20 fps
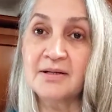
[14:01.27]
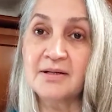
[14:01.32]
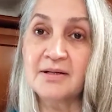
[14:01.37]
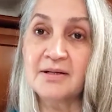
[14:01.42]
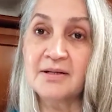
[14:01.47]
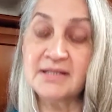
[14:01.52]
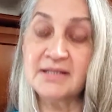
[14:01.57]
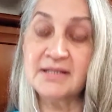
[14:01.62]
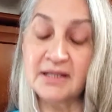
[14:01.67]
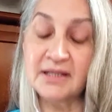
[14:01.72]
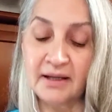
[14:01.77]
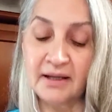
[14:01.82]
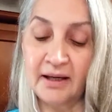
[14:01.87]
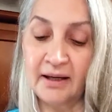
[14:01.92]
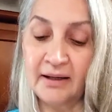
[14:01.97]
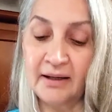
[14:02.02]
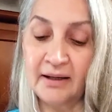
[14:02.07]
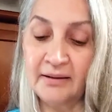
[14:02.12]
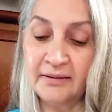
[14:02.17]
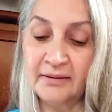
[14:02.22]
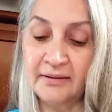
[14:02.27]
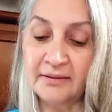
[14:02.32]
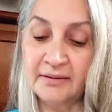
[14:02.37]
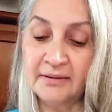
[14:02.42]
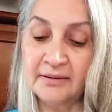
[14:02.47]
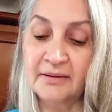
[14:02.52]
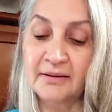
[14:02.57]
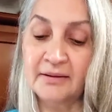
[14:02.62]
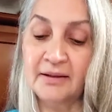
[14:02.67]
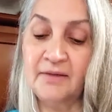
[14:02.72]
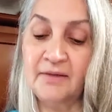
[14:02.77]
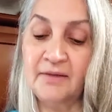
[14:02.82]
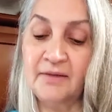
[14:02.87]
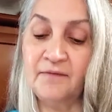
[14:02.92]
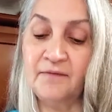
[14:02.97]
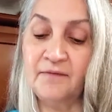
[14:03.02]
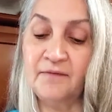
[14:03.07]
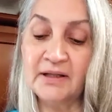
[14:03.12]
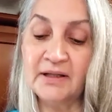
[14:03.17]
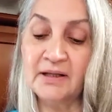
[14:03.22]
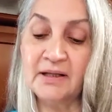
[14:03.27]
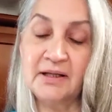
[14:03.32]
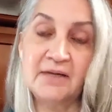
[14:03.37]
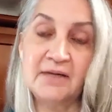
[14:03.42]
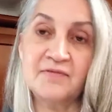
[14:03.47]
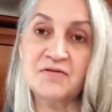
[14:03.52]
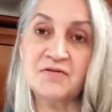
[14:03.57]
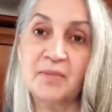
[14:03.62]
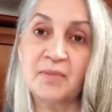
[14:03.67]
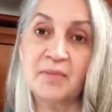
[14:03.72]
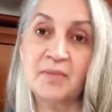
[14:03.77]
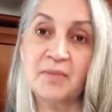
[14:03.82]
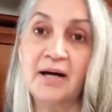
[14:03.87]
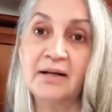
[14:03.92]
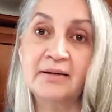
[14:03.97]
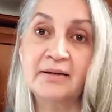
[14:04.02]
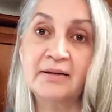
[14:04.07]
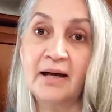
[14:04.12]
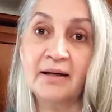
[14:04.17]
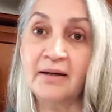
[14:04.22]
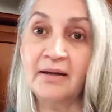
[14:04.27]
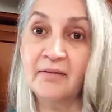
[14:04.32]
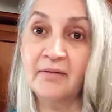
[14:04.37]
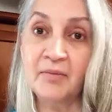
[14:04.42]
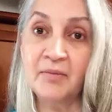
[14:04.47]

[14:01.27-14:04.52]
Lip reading: seeing, and feeling gifts from God at that given